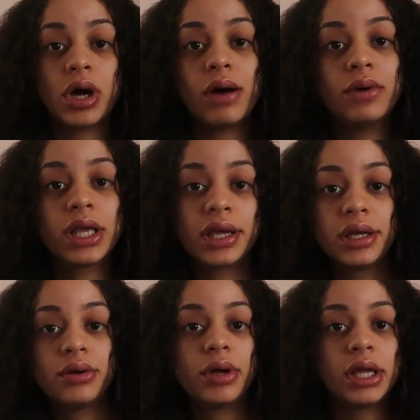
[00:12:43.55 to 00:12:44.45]
I will
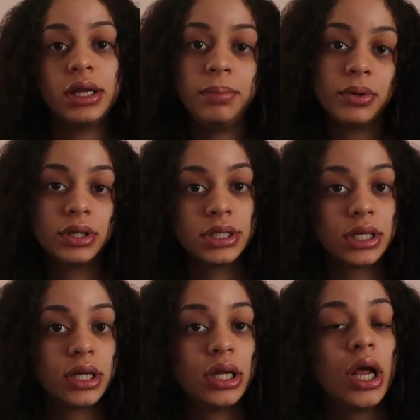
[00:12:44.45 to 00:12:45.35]
kill any
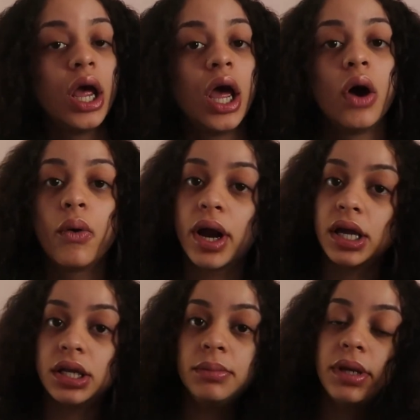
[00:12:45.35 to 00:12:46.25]
person or
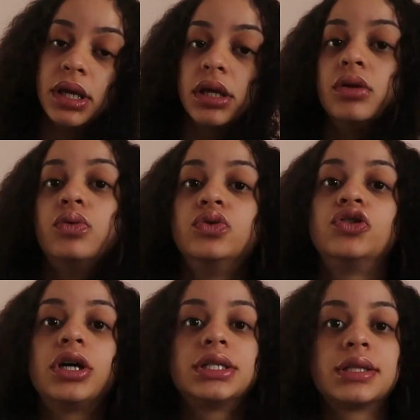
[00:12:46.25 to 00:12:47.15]
any man who
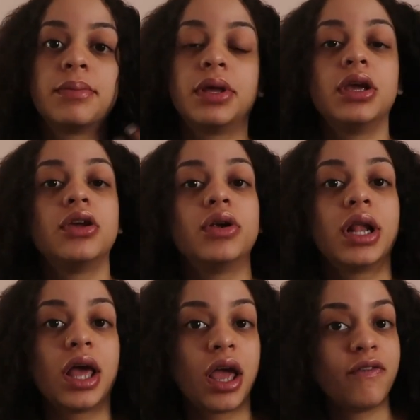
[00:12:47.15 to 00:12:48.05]
tries to be in your
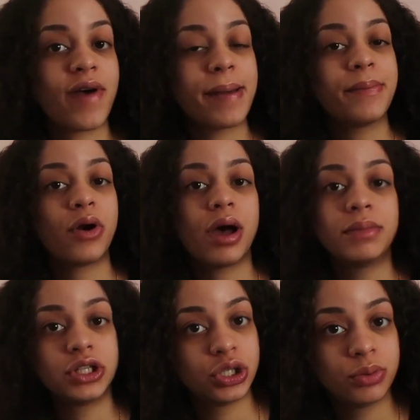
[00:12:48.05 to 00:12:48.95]
life. I
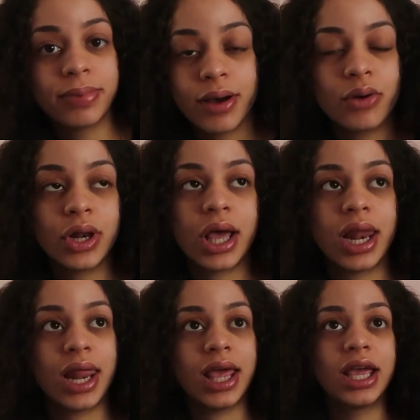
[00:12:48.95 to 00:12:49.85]
promise you, Paola,
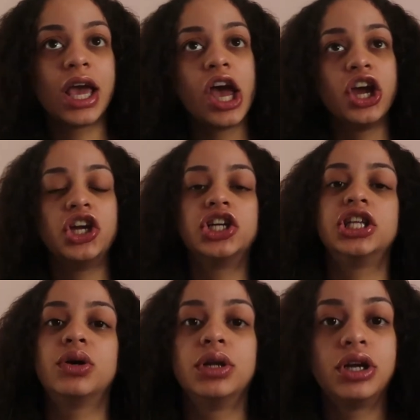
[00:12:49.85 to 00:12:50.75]
like, you're
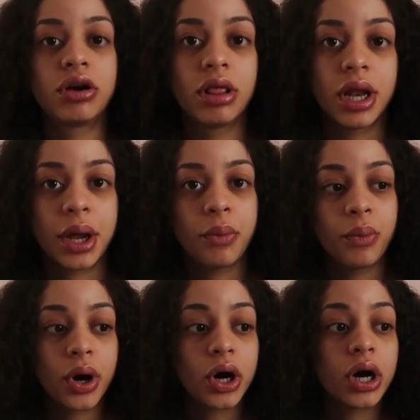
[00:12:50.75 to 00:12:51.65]
the only girl that I
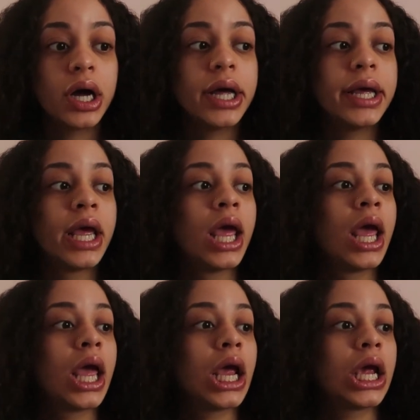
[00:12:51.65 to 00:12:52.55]
want.
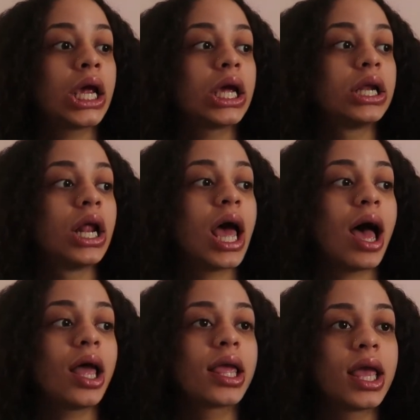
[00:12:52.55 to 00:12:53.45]
And
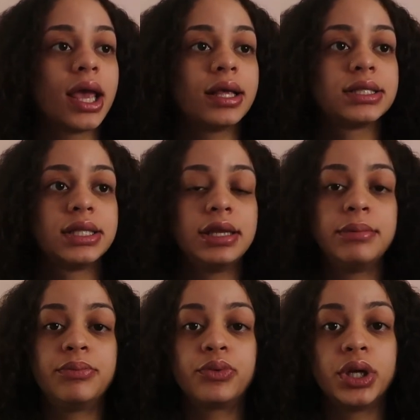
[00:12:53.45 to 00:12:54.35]
I can't
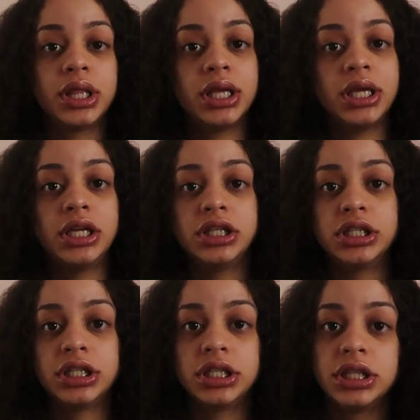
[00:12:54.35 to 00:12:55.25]
sleep, breathe, eat,
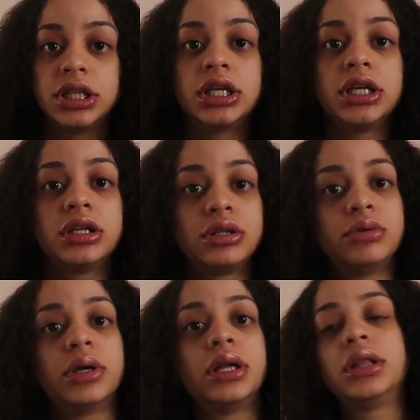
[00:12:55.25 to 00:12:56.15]
shit, think,
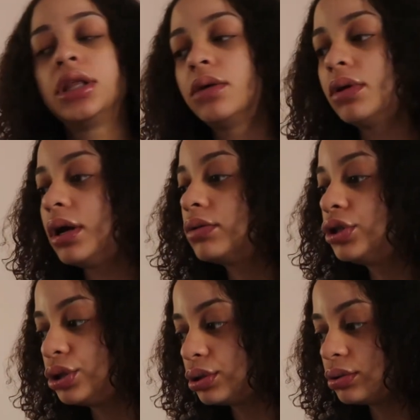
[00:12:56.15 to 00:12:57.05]
do anything
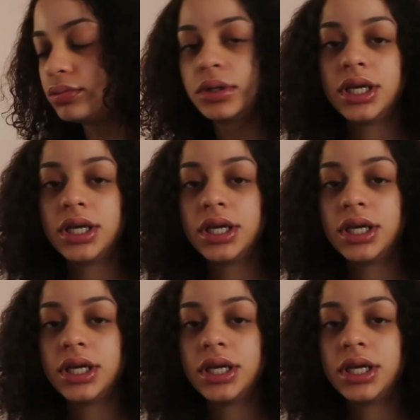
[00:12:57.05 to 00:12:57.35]
without you.